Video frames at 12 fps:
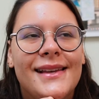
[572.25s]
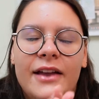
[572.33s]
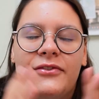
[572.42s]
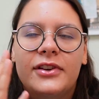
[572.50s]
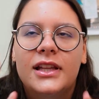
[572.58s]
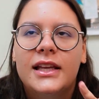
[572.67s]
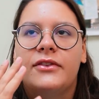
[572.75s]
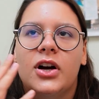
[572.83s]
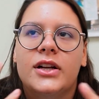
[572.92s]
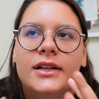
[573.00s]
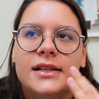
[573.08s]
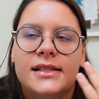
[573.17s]
I feel like I've
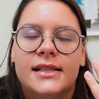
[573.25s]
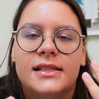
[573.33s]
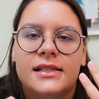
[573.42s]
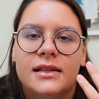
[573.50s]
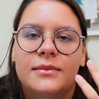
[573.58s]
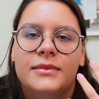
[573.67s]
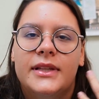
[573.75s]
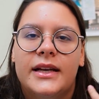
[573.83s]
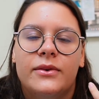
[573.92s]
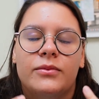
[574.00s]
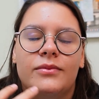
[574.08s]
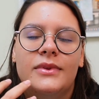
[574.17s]
gotten a system
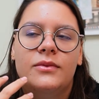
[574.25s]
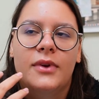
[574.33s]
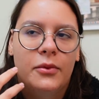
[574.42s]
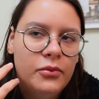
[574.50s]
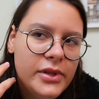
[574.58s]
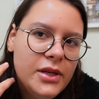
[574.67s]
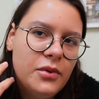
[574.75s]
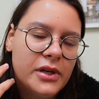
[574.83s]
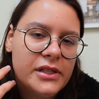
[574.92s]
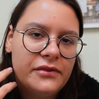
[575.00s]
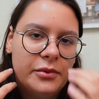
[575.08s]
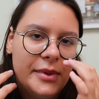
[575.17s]
that really
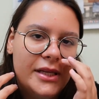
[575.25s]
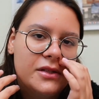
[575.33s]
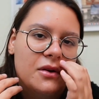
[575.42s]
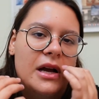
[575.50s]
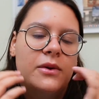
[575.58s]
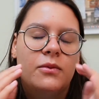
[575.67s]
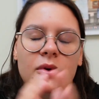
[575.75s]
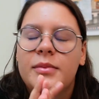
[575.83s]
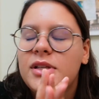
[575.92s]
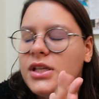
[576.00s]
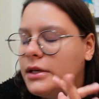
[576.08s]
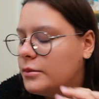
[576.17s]
works for me, so I will
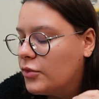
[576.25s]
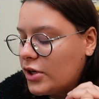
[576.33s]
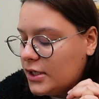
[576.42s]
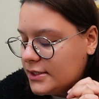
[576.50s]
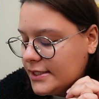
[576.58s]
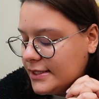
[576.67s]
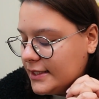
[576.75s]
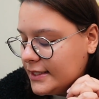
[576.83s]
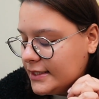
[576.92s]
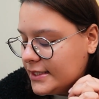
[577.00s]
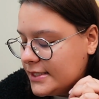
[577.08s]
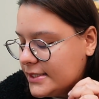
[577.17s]
be sharing more content
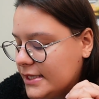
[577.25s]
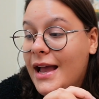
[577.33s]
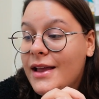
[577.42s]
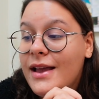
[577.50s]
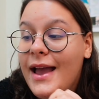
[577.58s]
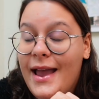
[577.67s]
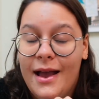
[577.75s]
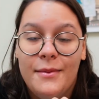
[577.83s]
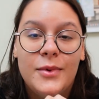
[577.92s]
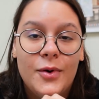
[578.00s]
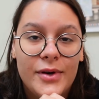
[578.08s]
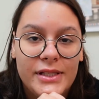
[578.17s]
like this. I
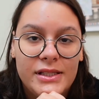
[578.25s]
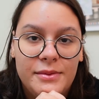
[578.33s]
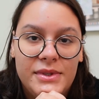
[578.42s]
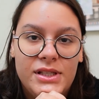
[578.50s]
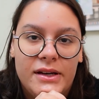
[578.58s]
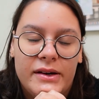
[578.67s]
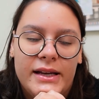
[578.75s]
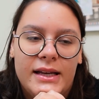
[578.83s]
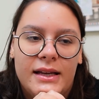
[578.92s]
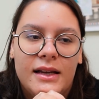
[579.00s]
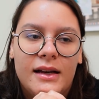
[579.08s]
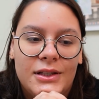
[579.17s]
am going to be
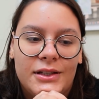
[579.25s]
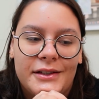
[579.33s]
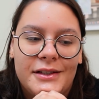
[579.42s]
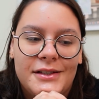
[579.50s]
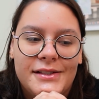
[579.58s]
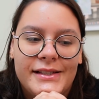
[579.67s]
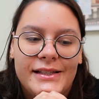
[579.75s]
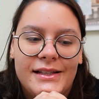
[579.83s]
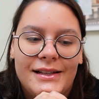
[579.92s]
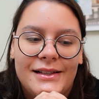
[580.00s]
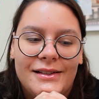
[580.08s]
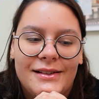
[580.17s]
sharing a lot of content
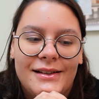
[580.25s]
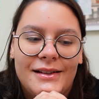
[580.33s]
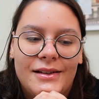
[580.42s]
on